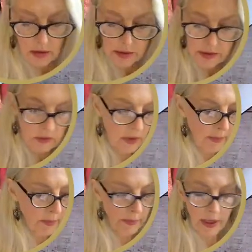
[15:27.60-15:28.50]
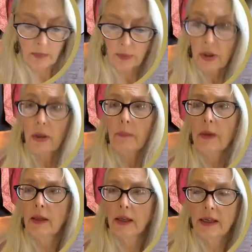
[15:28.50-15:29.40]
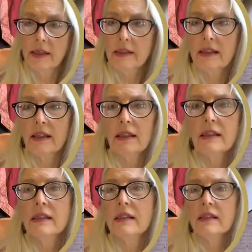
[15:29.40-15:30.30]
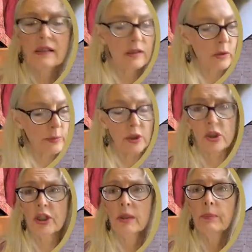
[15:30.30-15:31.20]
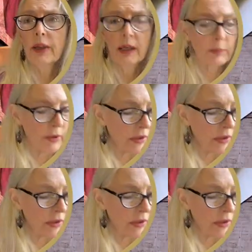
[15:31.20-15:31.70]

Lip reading: scrap of paper. Like I said, this is super cheap paper.